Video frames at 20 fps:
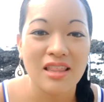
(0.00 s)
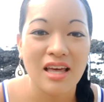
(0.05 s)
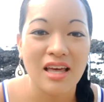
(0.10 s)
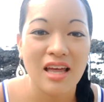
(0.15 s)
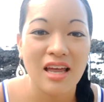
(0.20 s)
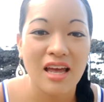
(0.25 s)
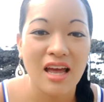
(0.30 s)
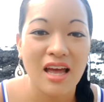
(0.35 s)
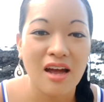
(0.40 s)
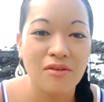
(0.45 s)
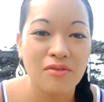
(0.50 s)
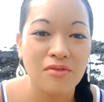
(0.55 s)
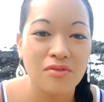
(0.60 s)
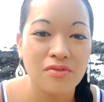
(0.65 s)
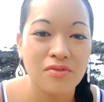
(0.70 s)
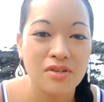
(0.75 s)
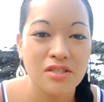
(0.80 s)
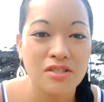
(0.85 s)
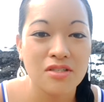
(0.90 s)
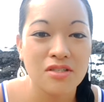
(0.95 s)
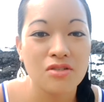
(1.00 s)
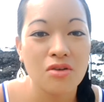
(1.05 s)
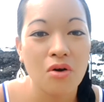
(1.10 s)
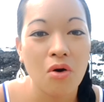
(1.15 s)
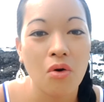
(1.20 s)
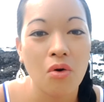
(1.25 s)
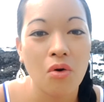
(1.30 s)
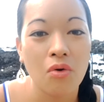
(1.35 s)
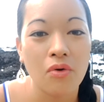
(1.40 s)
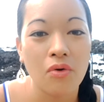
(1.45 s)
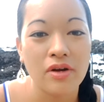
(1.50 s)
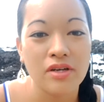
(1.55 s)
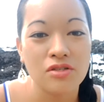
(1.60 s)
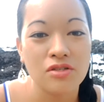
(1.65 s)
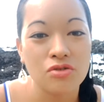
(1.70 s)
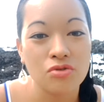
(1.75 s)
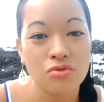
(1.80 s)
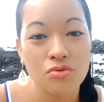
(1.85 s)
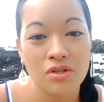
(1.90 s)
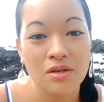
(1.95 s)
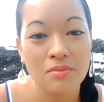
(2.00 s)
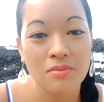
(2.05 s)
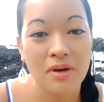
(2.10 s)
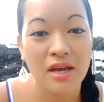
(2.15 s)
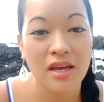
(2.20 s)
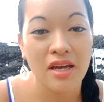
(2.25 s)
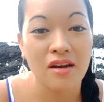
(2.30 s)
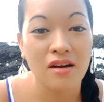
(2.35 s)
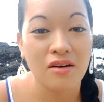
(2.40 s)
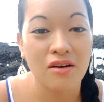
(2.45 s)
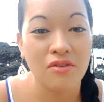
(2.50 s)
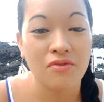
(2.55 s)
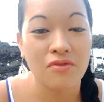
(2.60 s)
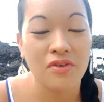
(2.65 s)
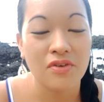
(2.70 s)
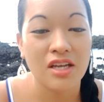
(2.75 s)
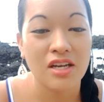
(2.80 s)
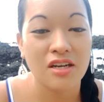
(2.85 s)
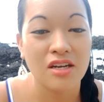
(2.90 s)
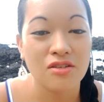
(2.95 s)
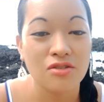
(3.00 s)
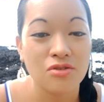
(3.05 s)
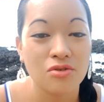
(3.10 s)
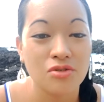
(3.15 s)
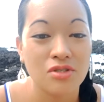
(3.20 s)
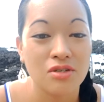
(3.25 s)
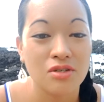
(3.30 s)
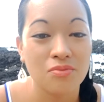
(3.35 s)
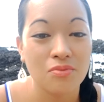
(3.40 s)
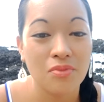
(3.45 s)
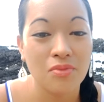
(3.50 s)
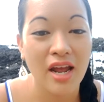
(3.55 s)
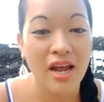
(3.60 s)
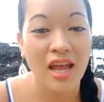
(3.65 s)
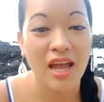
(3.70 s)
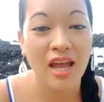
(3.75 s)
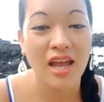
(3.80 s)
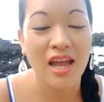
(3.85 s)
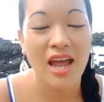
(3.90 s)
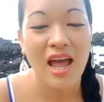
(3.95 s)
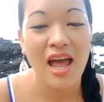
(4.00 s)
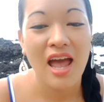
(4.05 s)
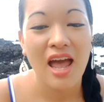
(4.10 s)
that every soul is truly made of in a certain way.